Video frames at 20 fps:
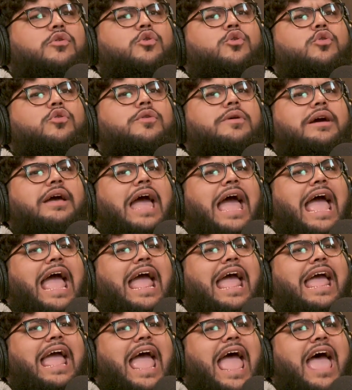
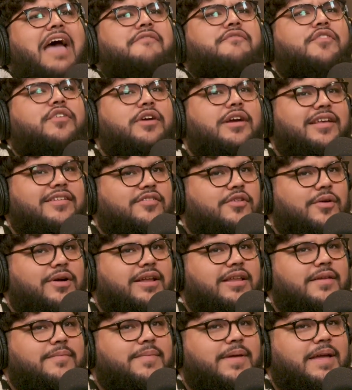Whoever is
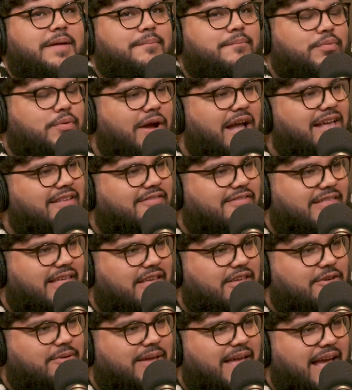going to be impressed that
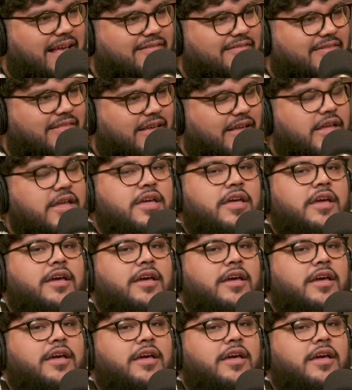you guessed that,